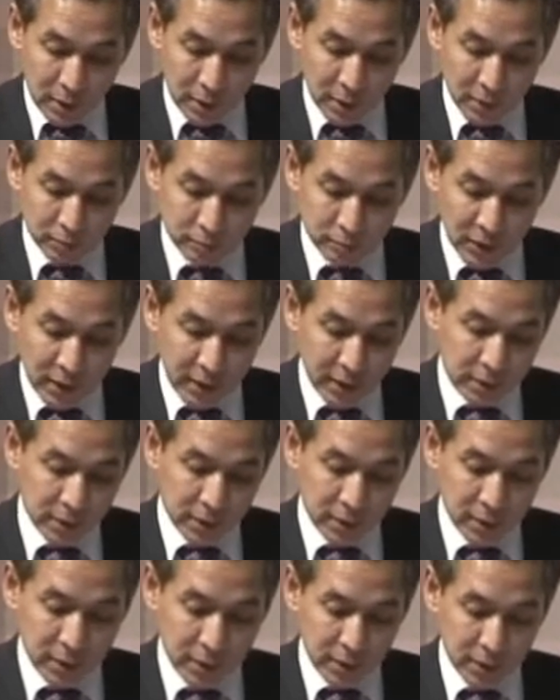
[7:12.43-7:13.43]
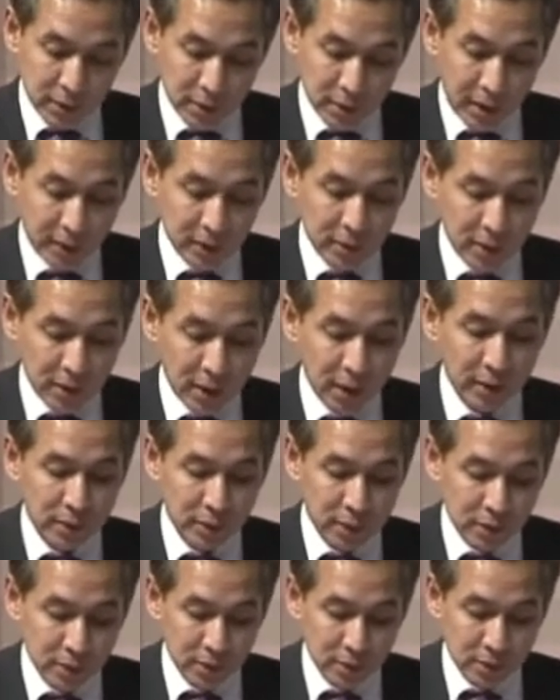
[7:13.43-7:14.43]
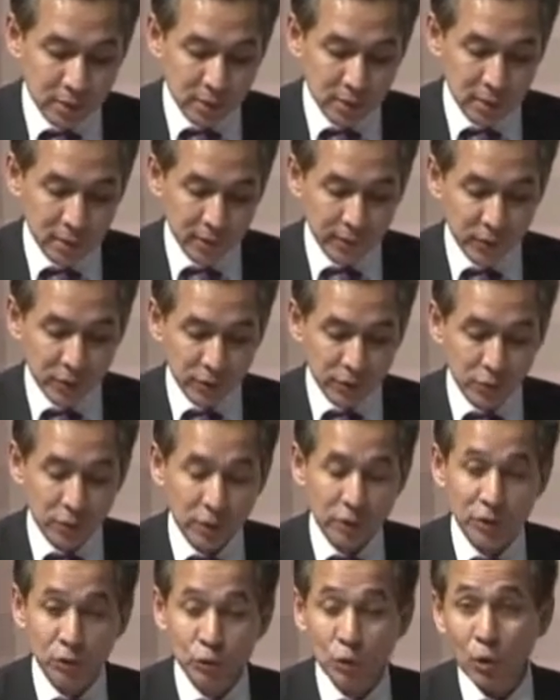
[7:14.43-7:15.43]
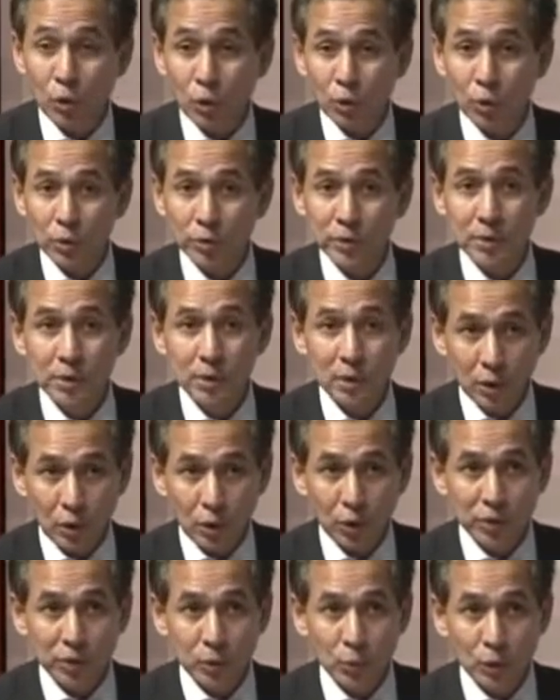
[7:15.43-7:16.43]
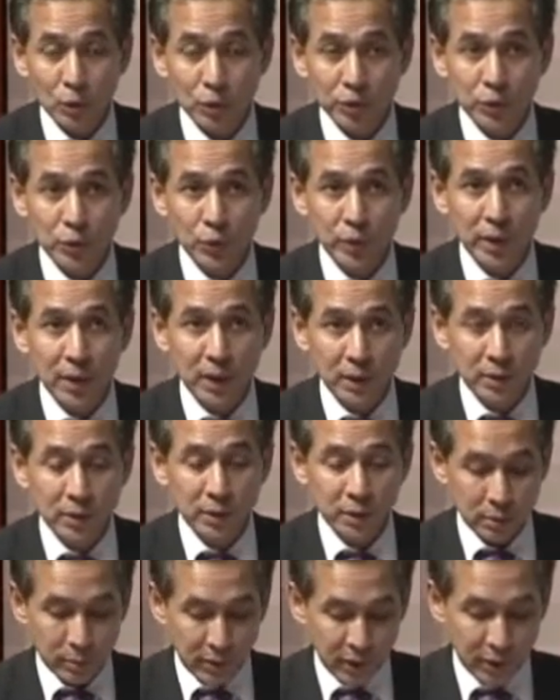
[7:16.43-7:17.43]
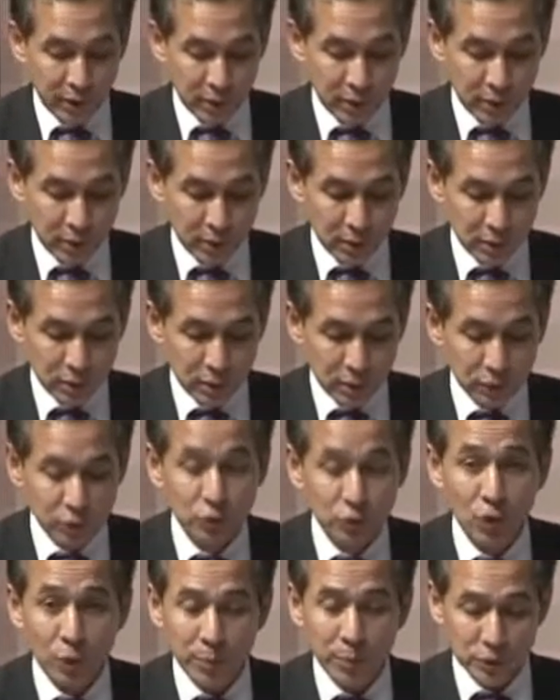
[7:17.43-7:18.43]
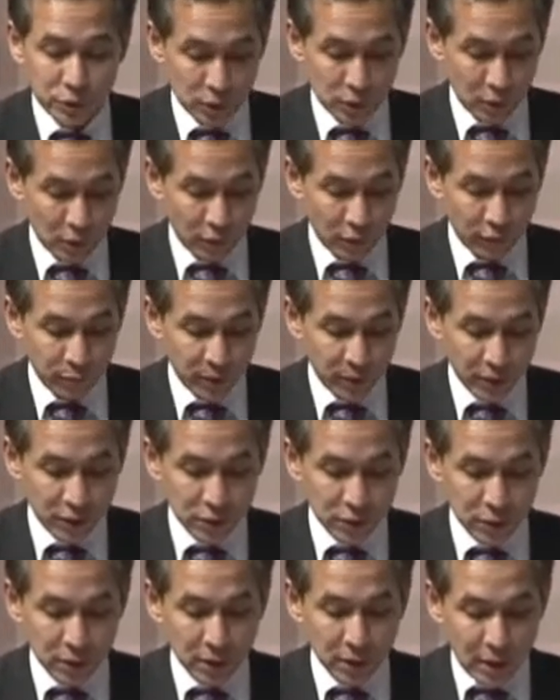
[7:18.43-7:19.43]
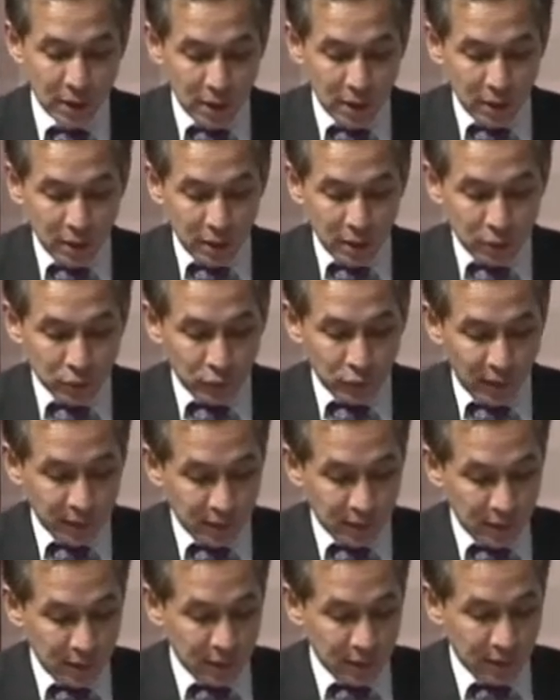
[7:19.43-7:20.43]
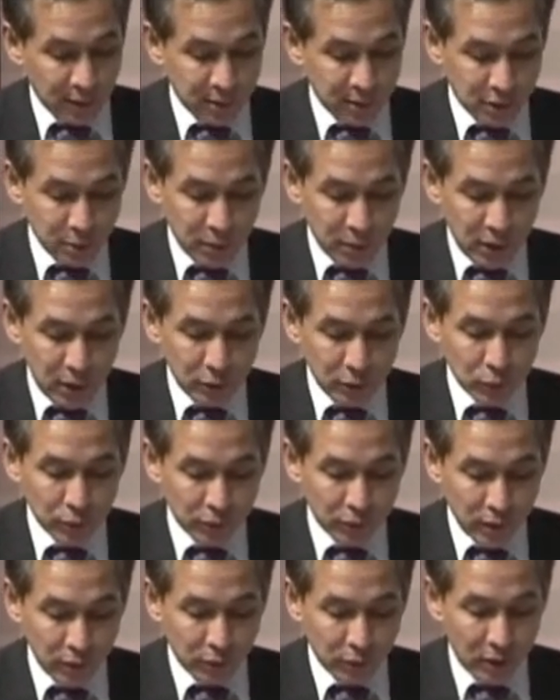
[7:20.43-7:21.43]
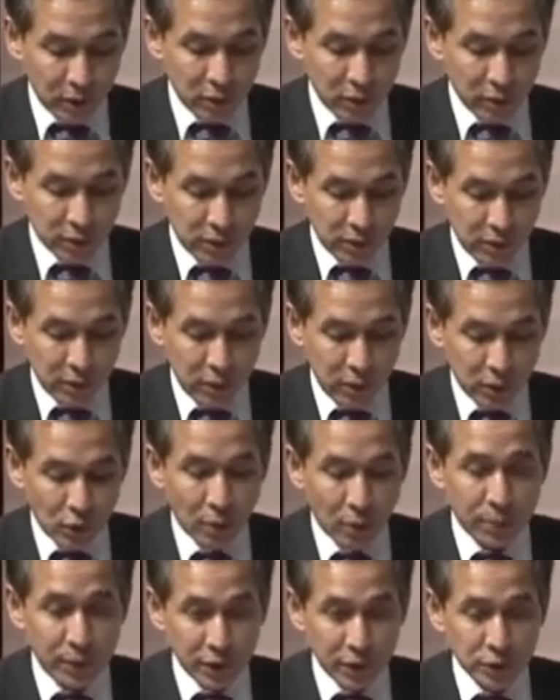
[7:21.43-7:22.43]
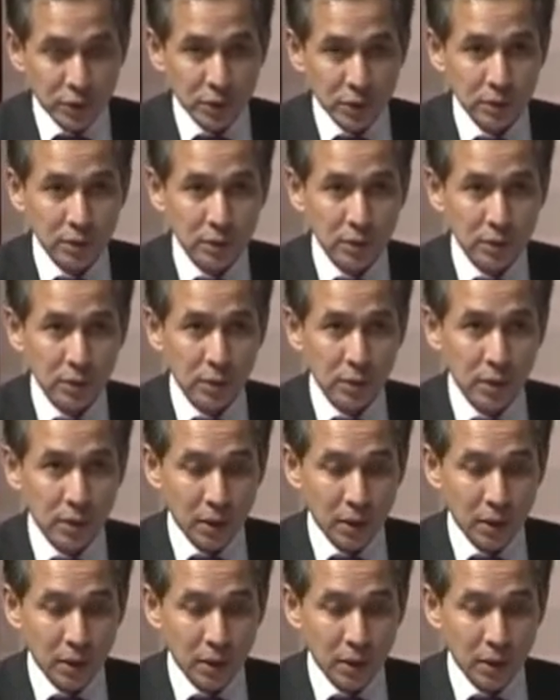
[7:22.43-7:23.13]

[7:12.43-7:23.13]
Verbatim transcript: um, later in the 1990s, um, the securities laws laws were also enacted by the Securities Commission of Malaysia. So, as a testimony to the regulatory cooperation,